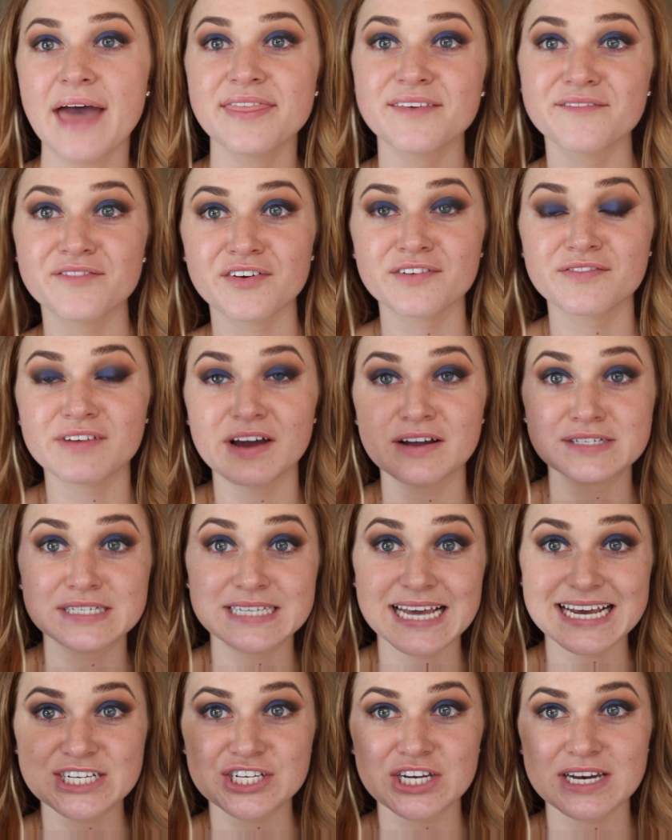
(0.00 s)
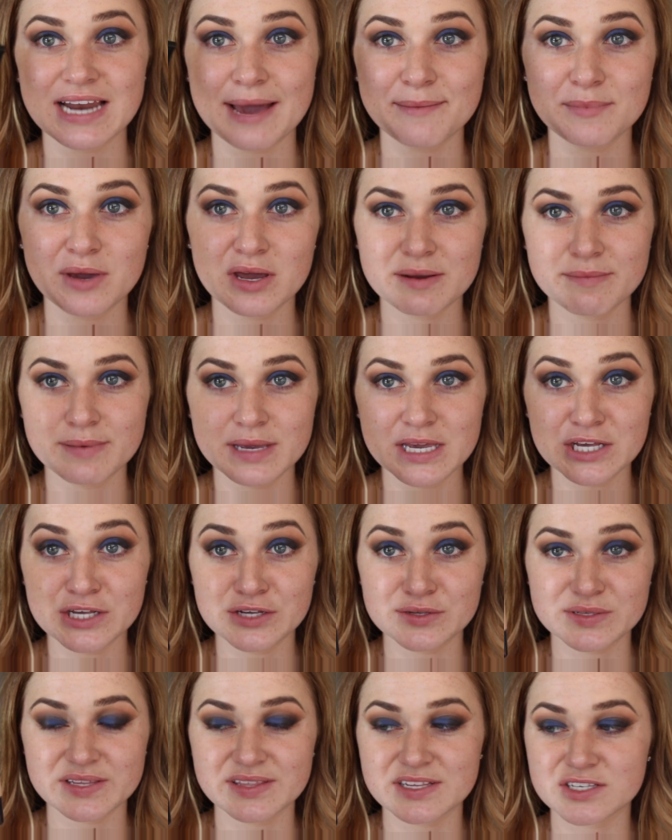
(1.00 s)
And then for foundation, I'm going to be
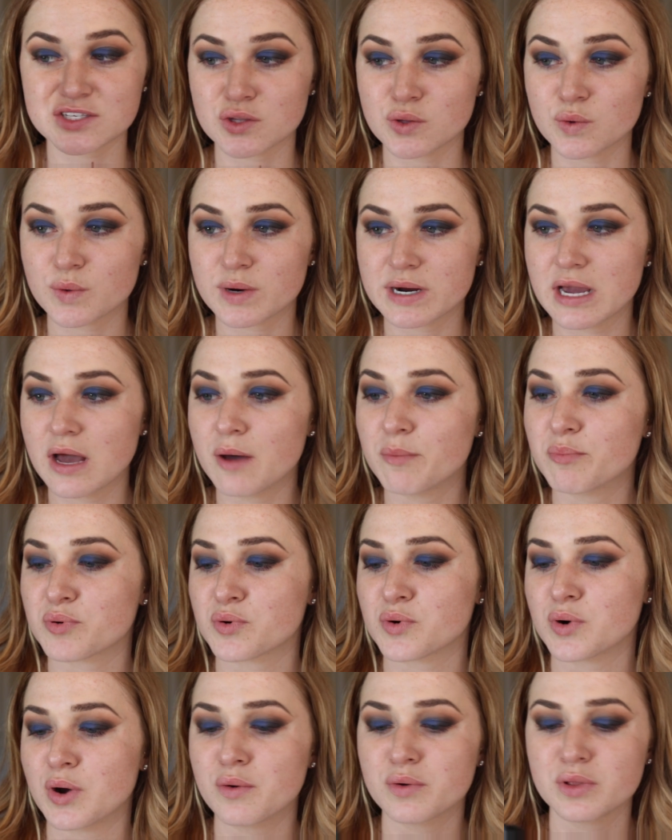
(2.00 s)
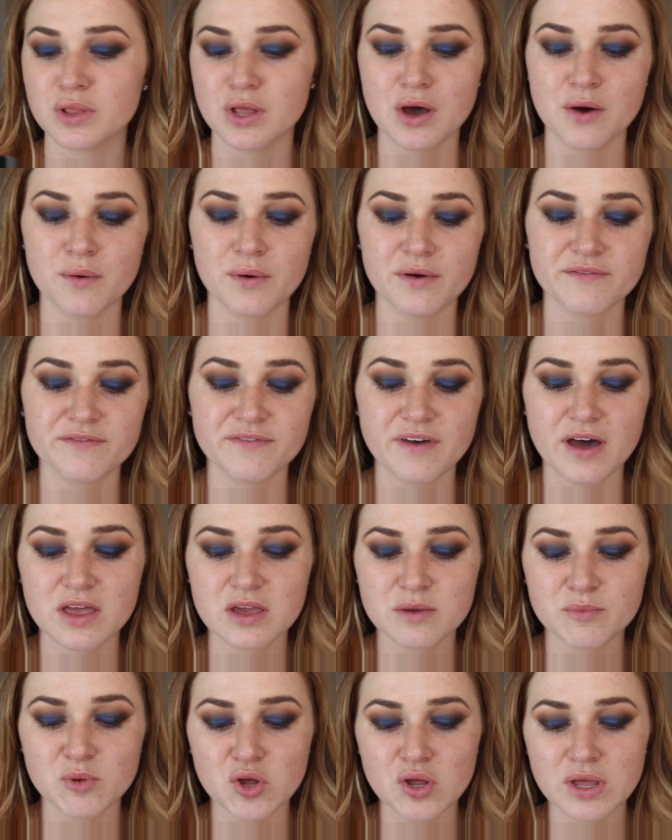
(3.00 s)
using this L'Oreal Pro Glow
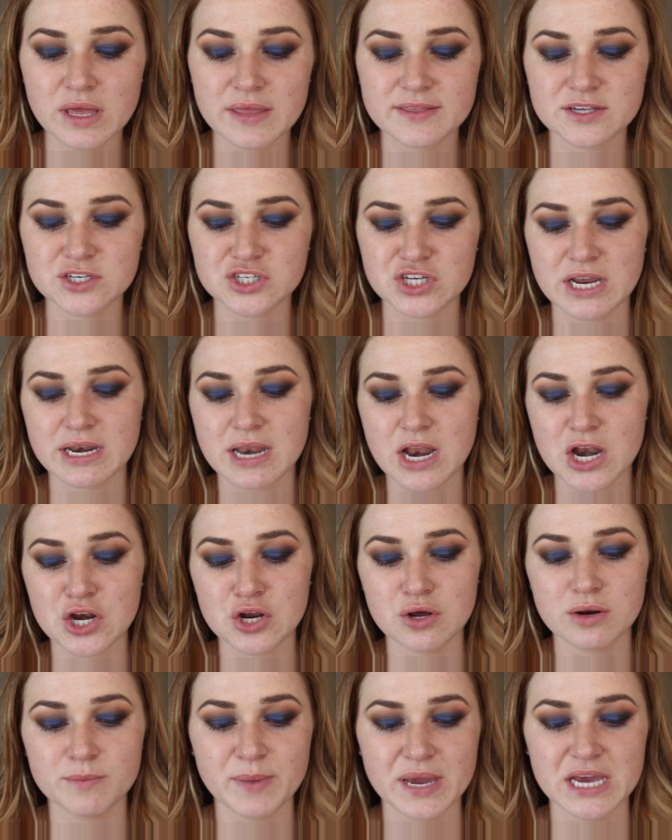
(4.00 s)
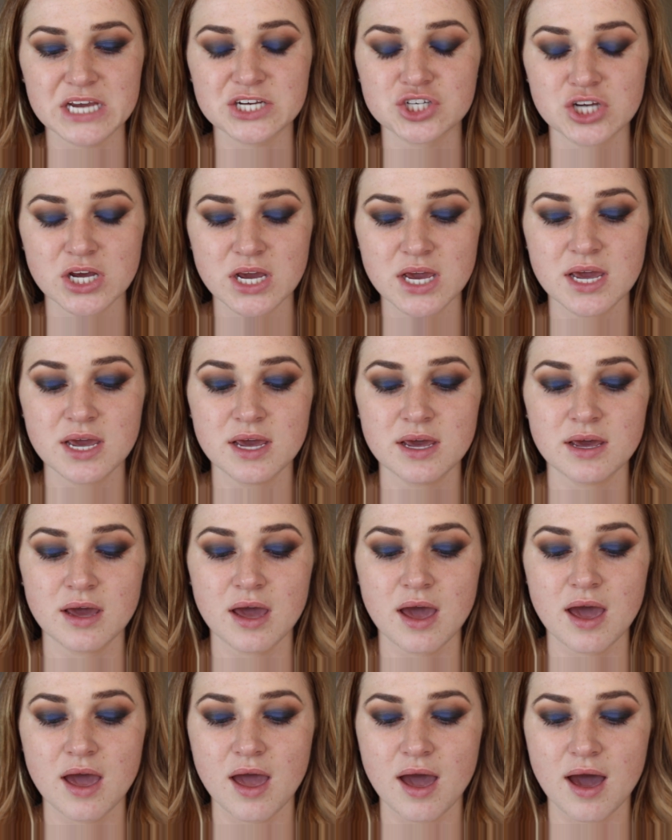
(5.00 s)
Infallible in the shade Nude Beige.
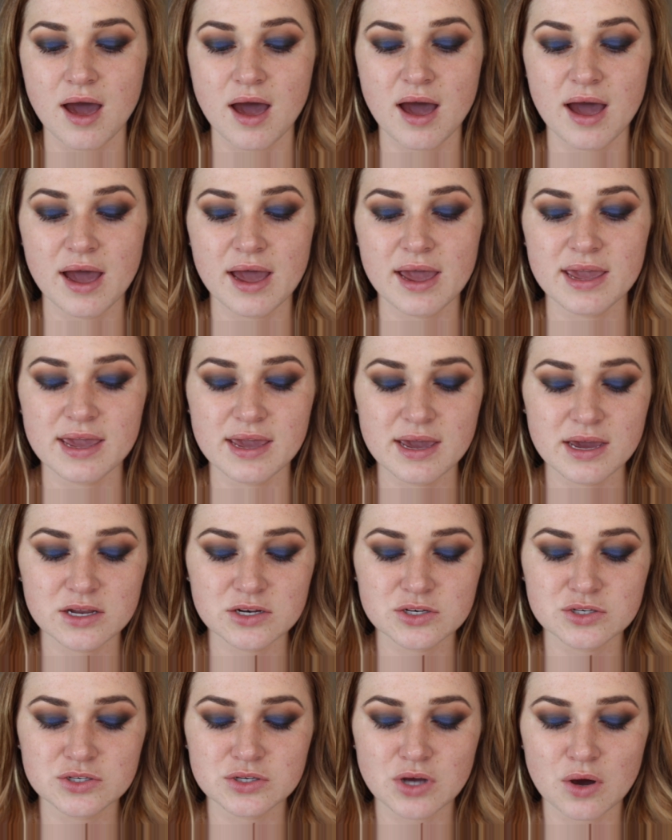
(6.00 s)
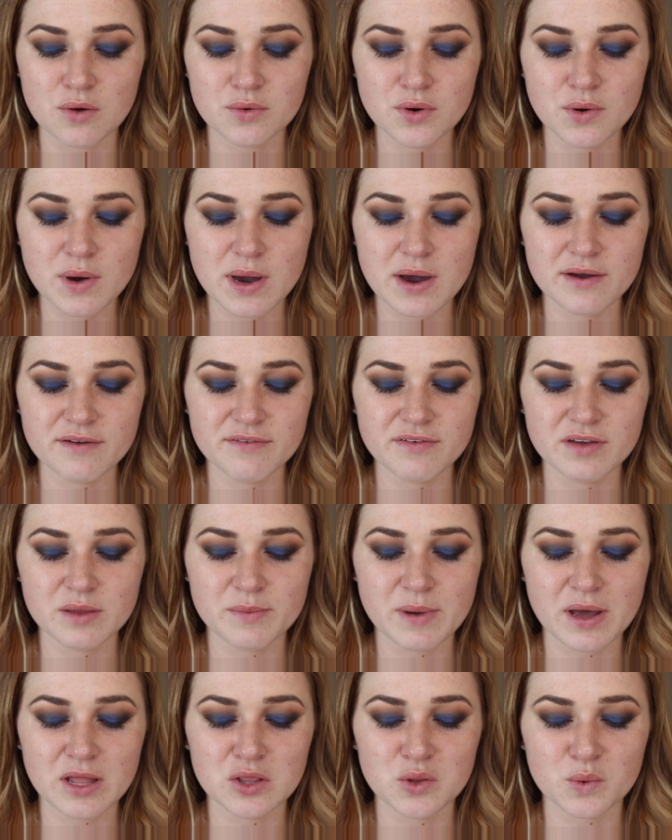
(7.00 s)
I don't know how I feel
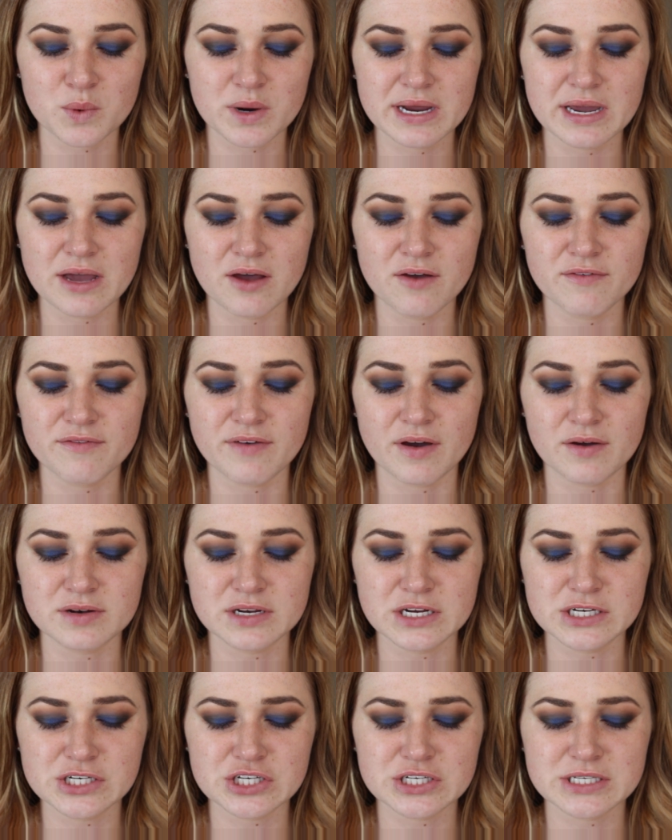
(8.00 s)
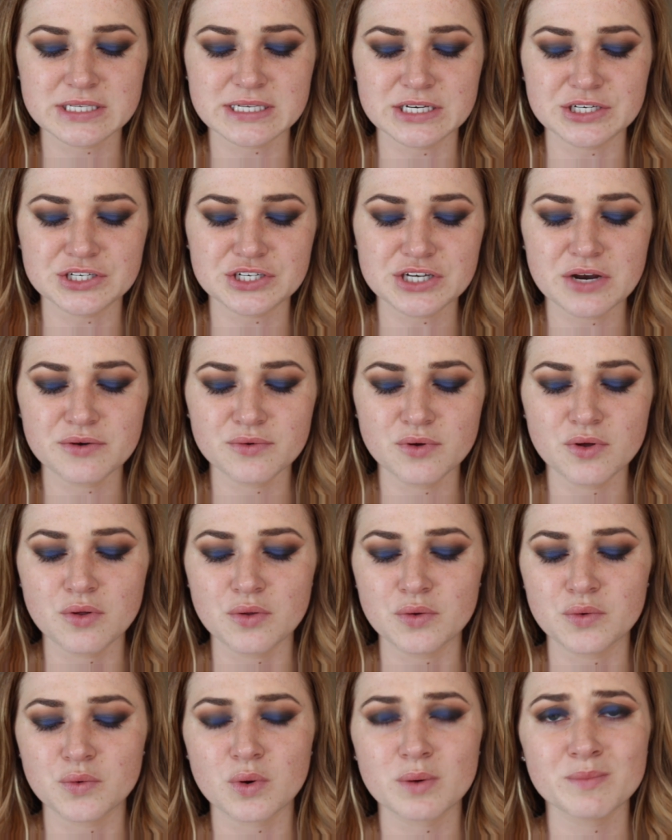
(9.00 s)
about L'Oreal foundations in general.
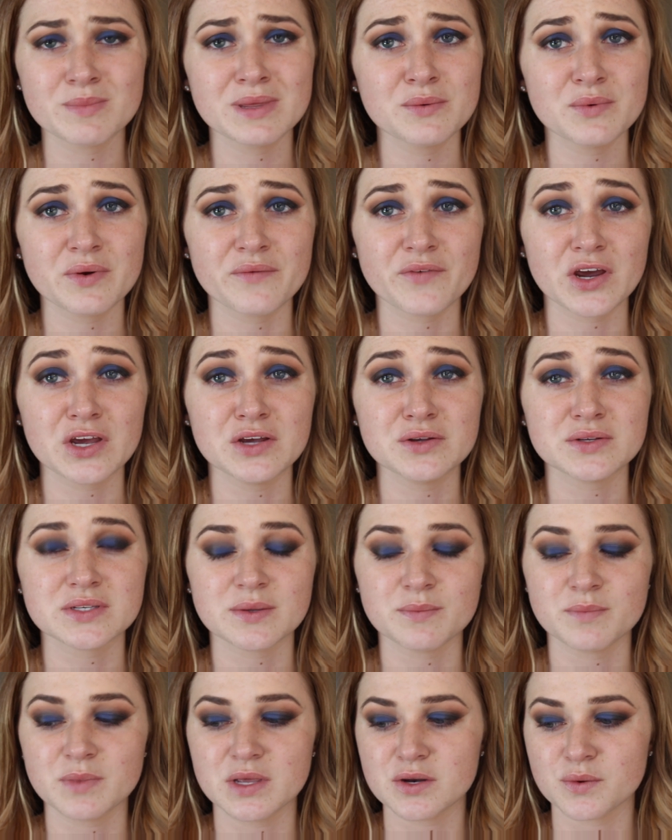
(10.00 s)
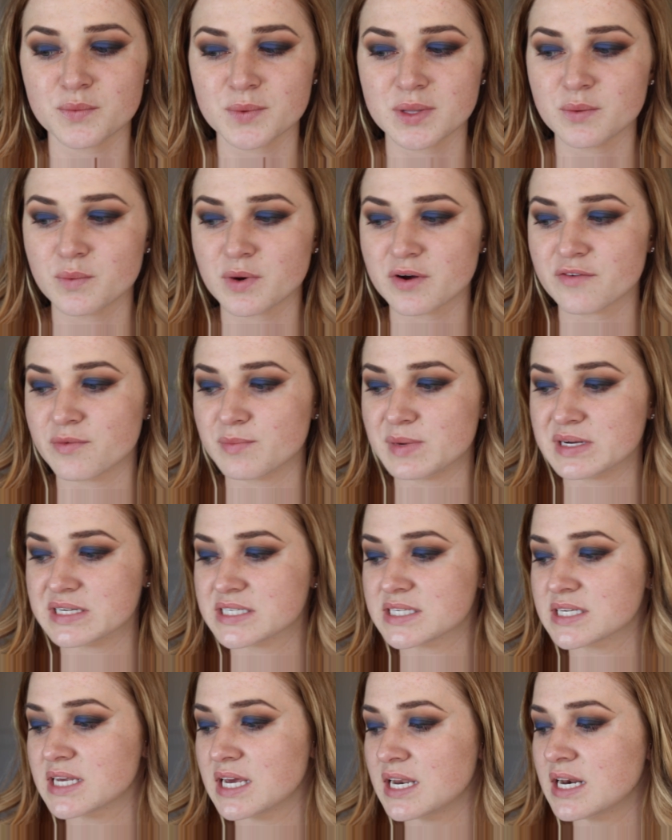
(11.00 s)
Normally whenever I use them, they don't really work for my
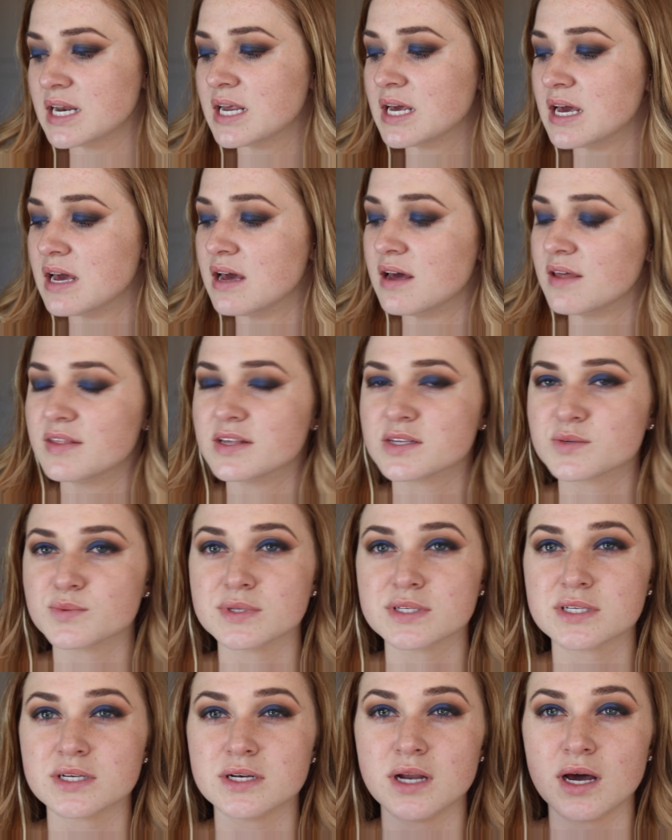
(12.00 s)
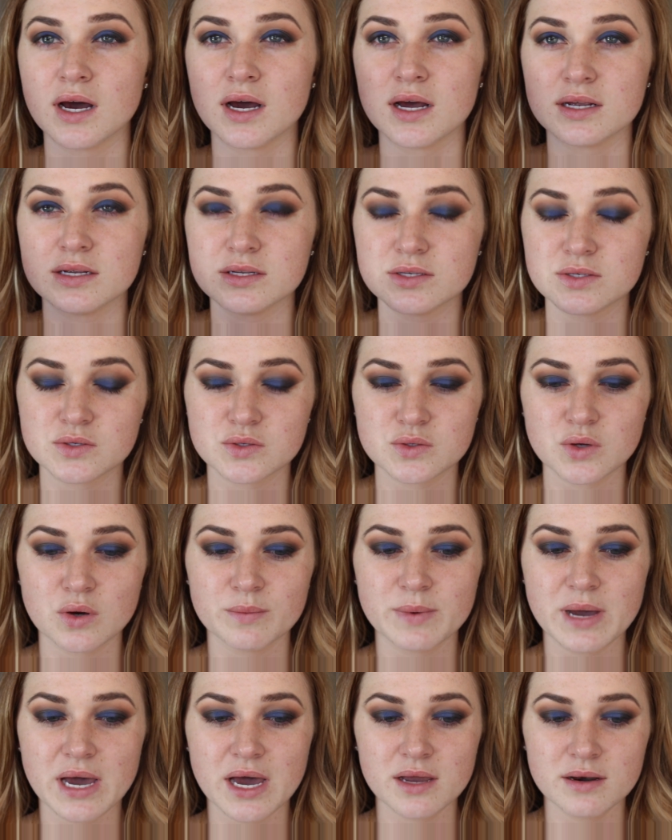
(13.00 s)
skin. This one's not so
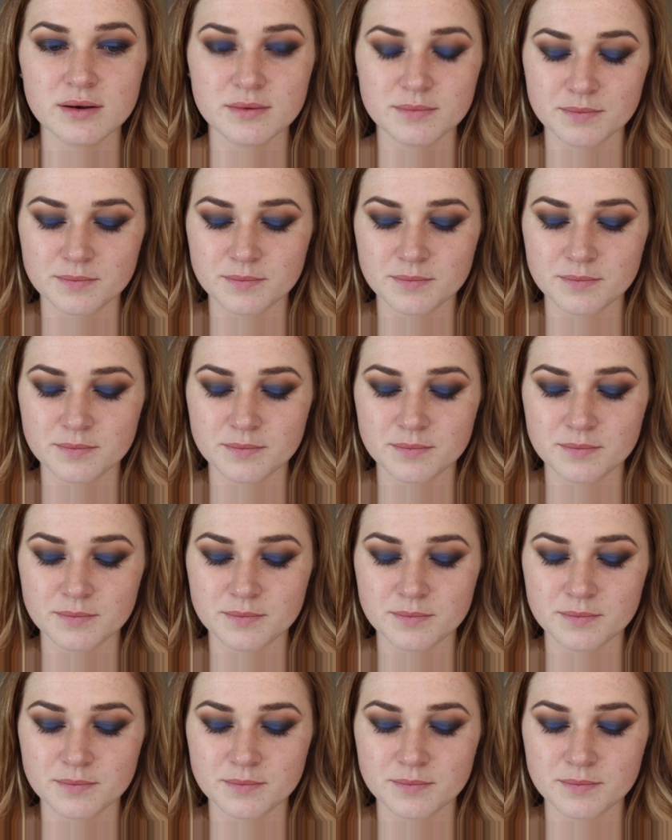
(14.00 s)
bad.